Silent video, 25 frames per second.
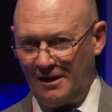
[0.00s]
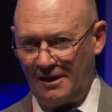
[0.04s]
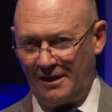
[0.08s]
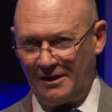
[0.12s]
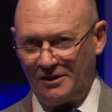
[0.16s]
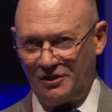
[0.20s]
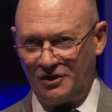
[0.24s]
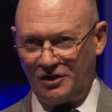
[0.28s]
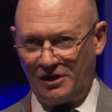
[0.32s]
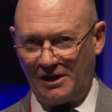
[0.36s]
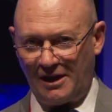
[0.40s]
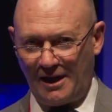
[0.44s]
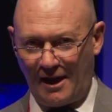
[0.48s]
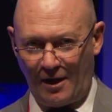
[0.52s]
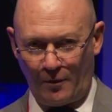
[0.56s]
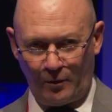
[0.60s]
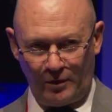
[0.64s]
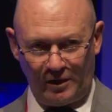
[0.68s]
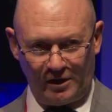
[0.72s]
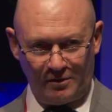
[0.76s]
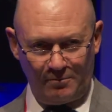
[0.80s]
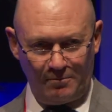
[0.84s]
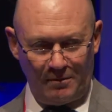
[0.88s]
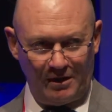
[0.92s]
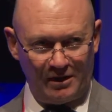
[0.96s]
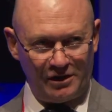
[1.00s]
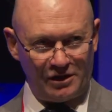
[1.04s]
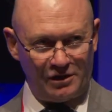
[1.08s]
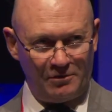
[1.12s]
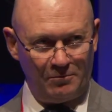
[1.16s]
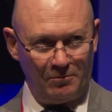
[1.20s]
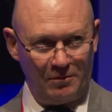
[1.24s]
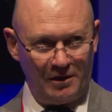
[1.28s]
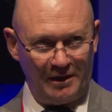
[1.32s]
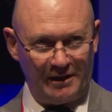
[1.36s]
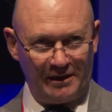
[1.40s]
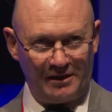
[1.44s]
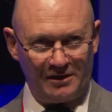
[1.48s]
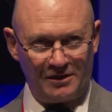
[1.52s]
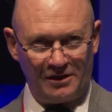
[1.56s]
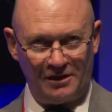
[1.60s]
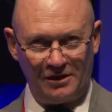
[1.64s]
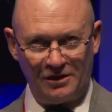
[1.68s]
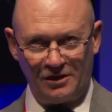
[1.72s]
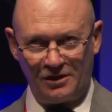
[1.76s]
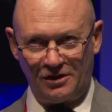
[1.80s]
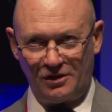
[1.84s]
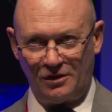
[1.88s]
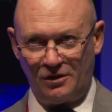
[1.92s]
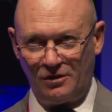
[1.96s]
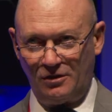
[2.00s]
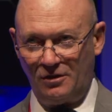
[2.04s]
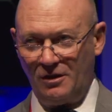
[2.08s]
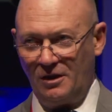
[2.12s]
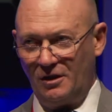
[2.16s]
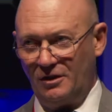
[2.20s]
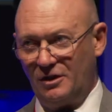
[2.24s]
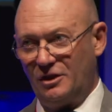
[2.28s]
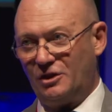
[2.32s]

and see how we can make some links into